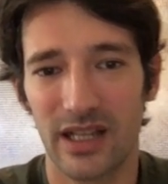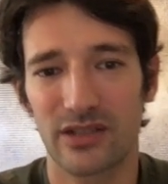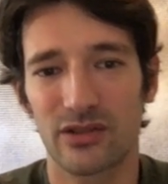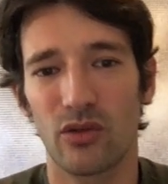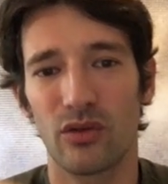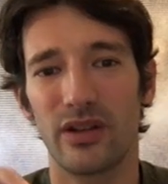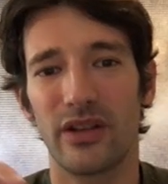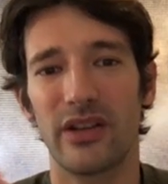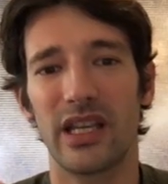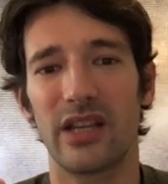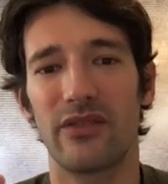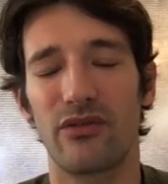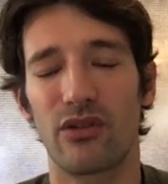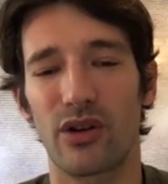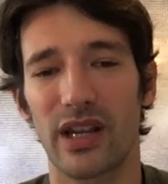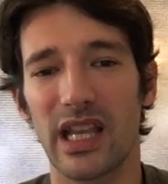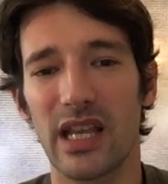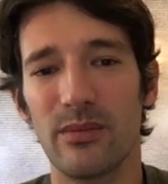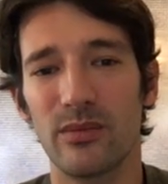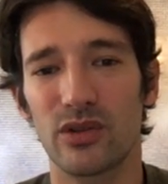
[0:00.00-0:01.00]
So for
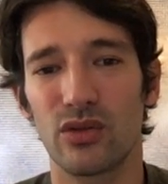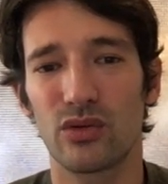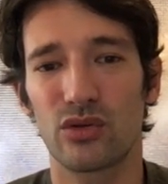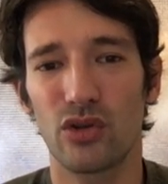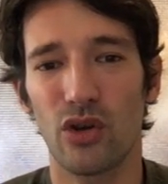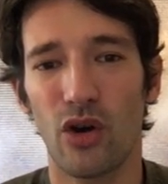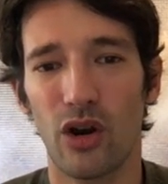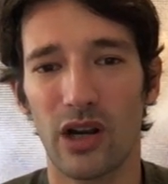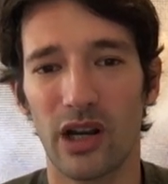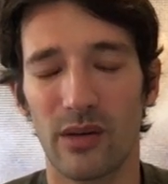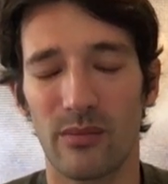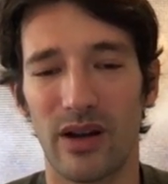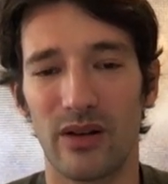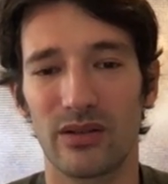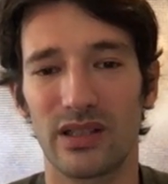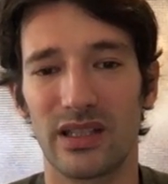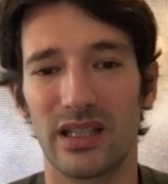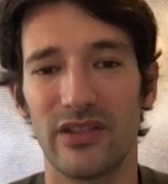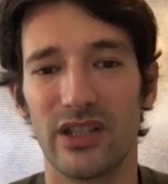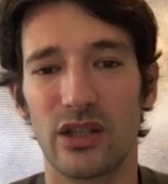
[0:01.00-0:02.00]
him to talk
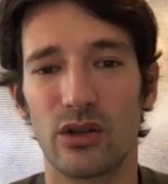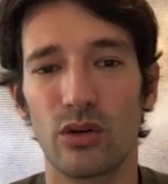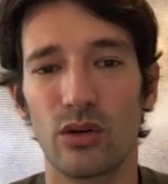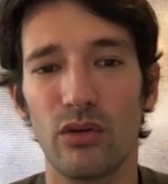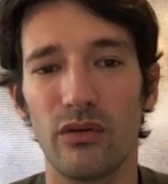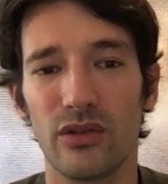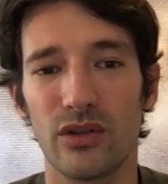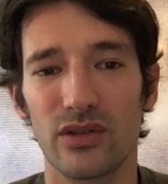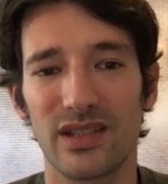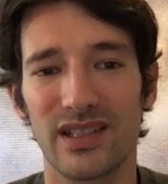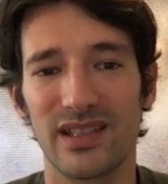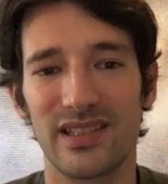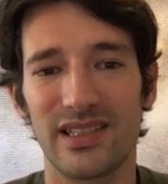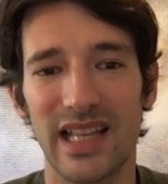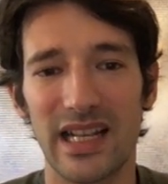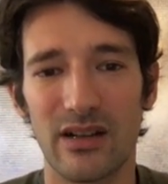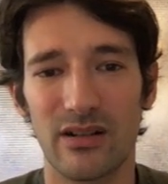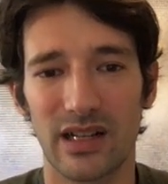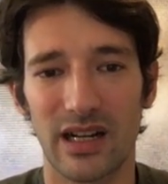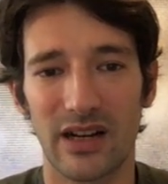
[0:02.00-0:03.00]
about Vitruvius'
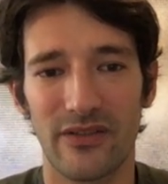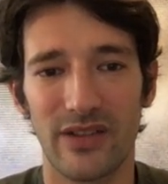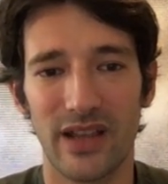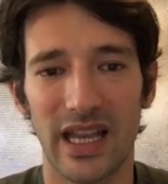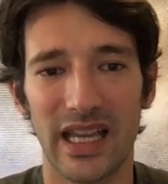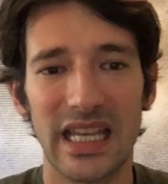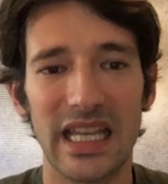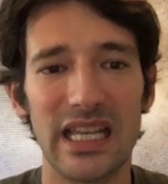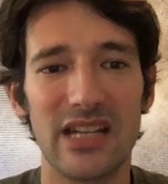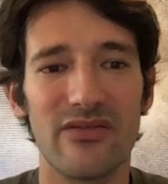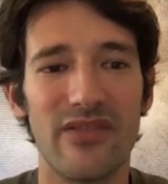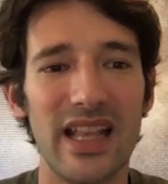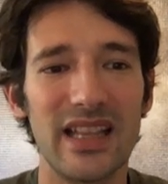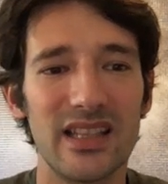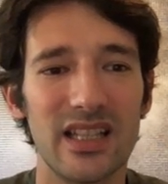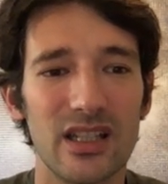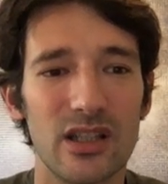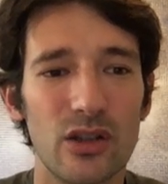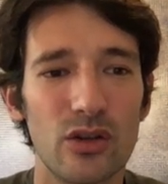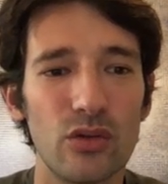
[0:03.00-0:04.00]
scenographia, he
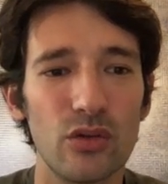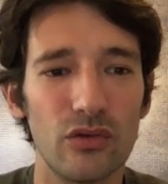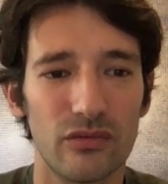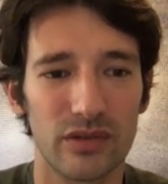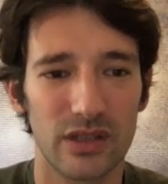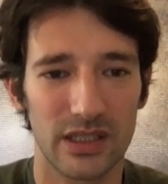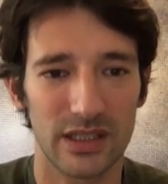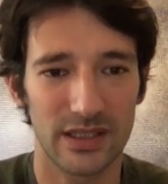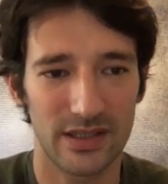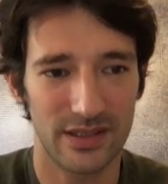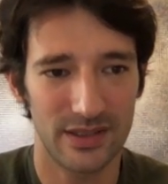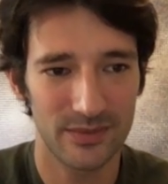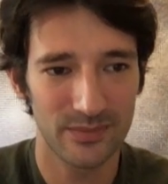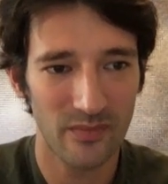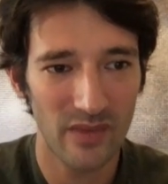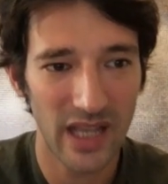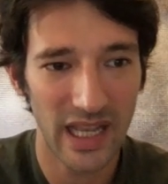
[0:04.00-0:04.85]
invented two words.